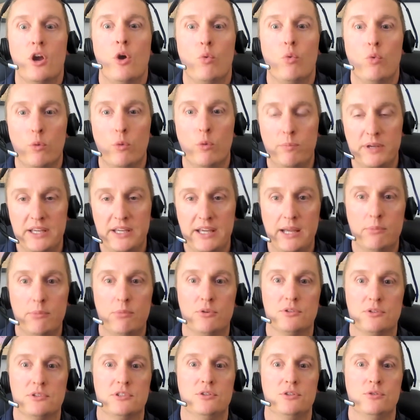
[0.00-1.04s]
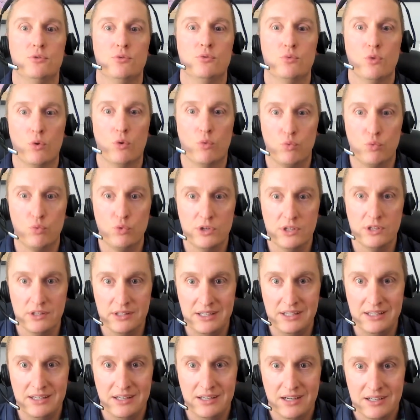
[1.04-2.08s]
will be able to
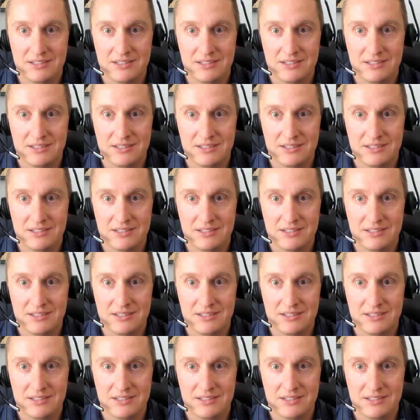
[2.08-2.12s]
really